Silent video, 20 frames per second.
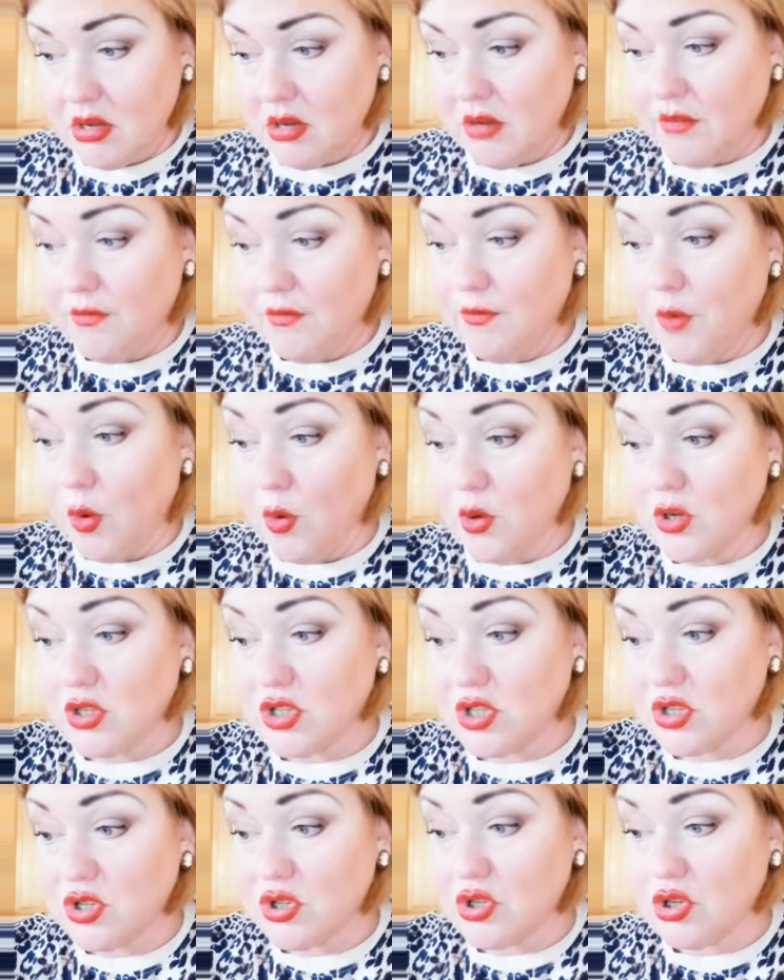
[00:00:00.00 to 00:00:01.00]

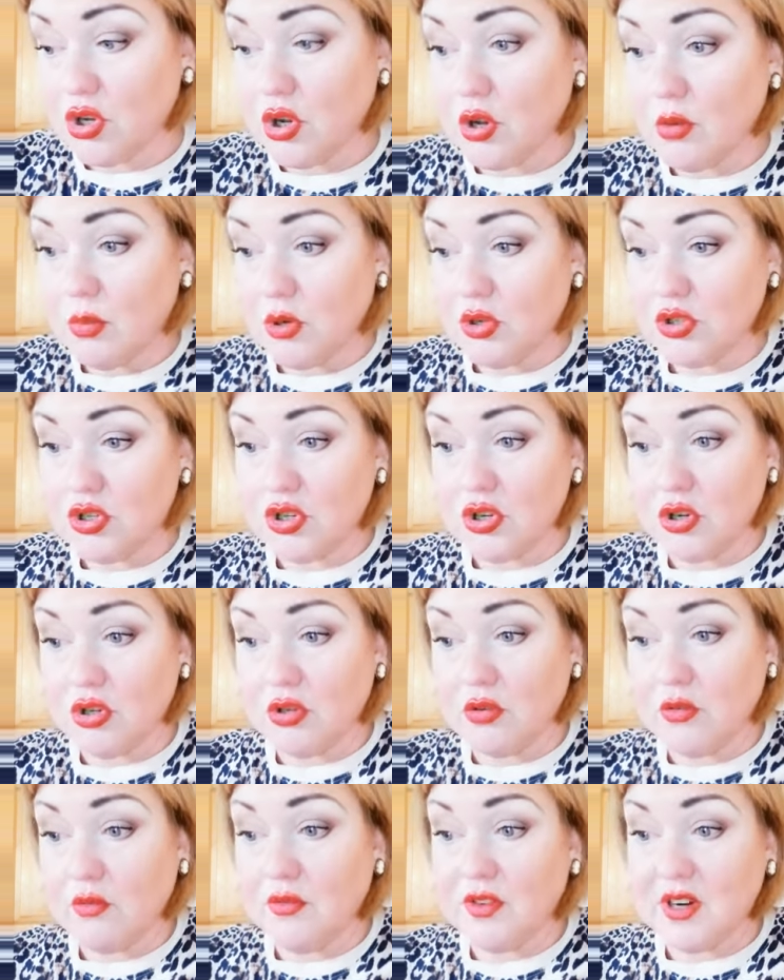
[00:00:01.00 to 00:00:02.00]
focusing too much on
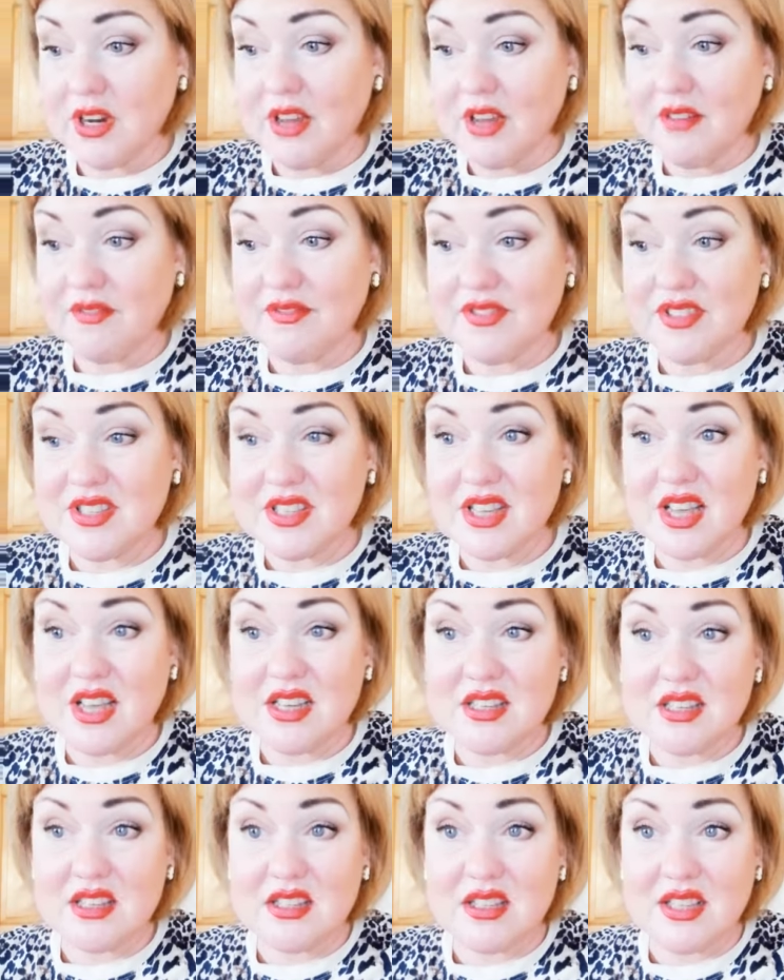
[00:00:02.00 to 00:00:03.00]

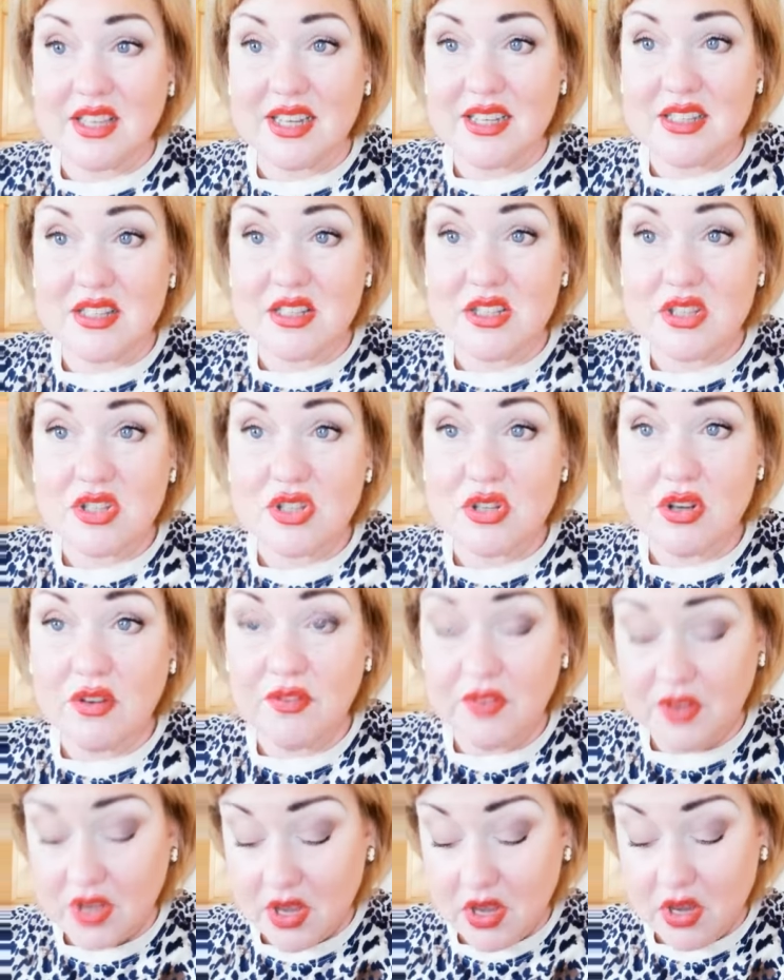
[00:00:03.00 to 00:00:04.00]
overemphasizing lines and stuff.